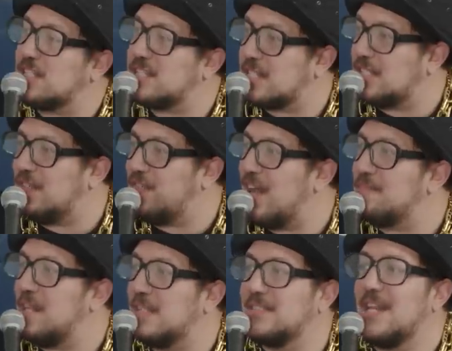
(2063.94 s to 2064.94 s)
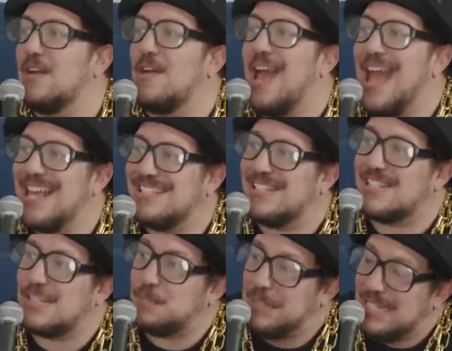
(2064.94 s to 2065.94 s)
to 65 miles an hour as the
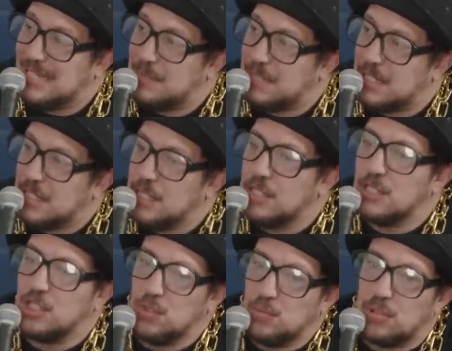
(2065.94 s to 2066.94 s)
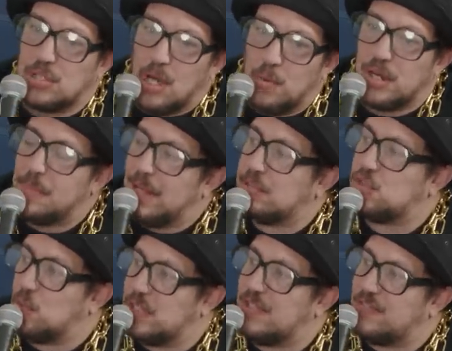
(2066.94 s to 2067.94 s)
speed limit, you were going about
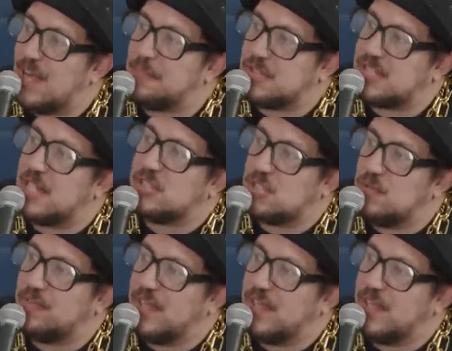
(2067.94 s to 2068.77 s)
25% too